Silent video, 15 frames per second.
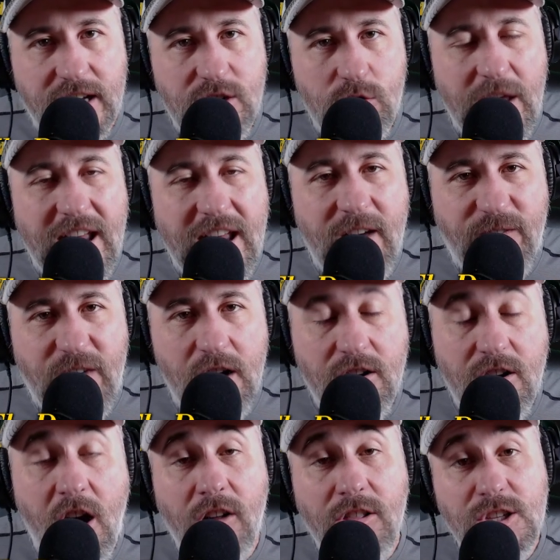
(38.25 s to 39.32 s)
I do
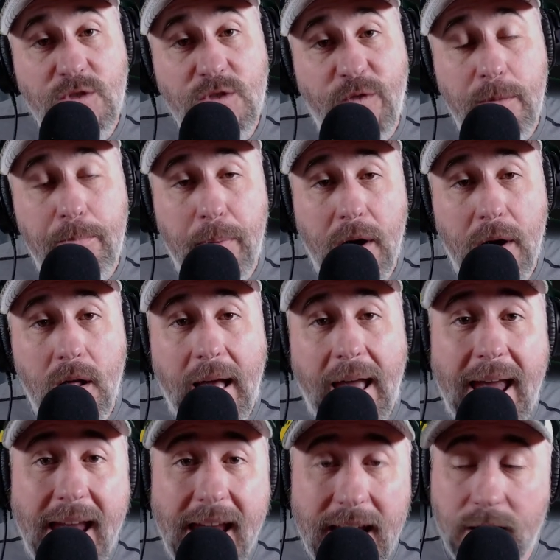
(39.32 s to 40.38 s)
NFL, college football,
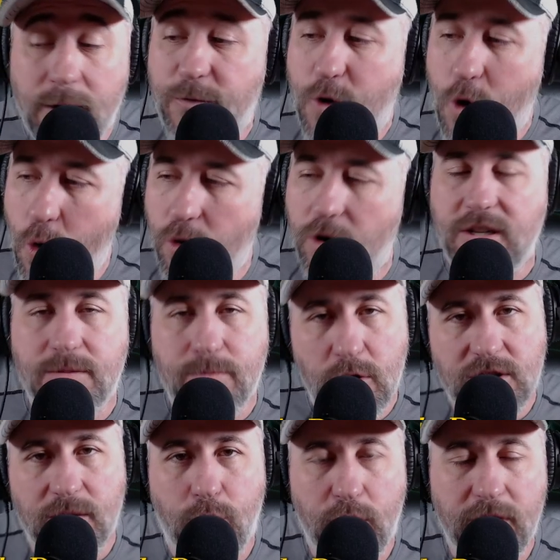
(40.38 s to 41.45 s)
and, of course,
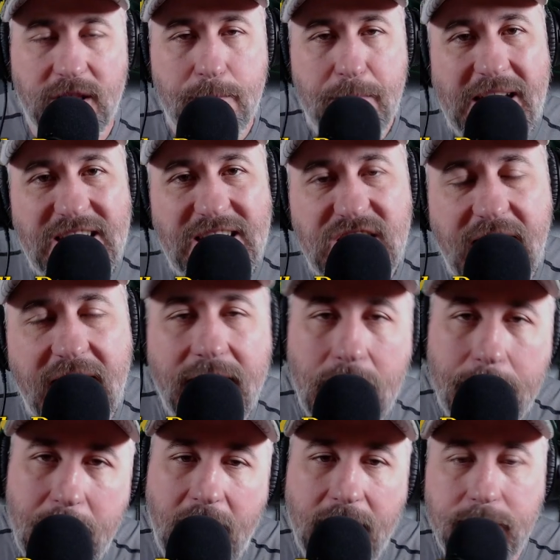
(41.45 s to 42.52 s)
most importantly, PGA,
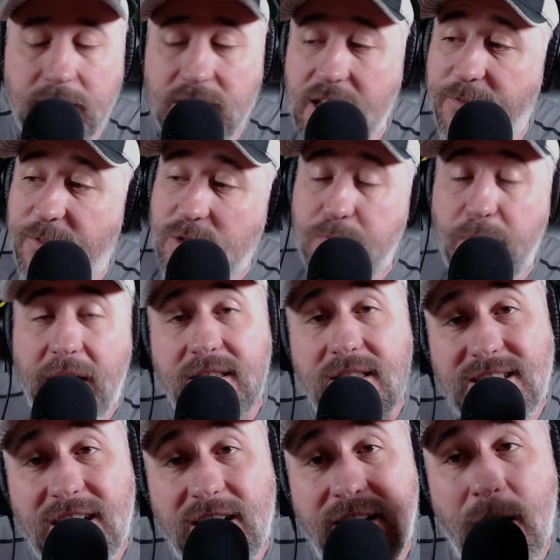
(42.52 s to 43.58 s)
and I'm a high-limit DFS player
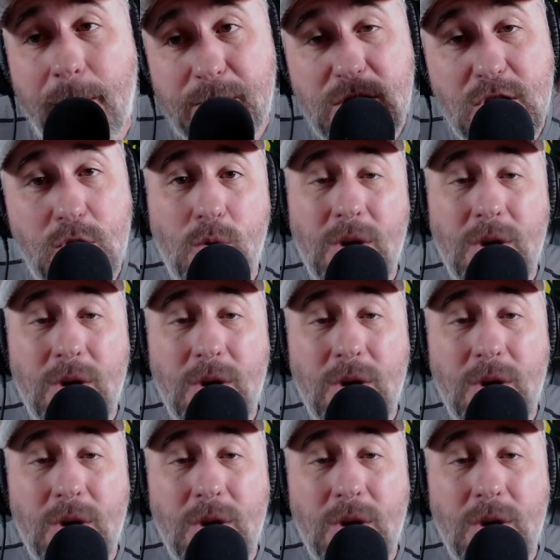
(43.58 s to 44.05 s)
that's here to help you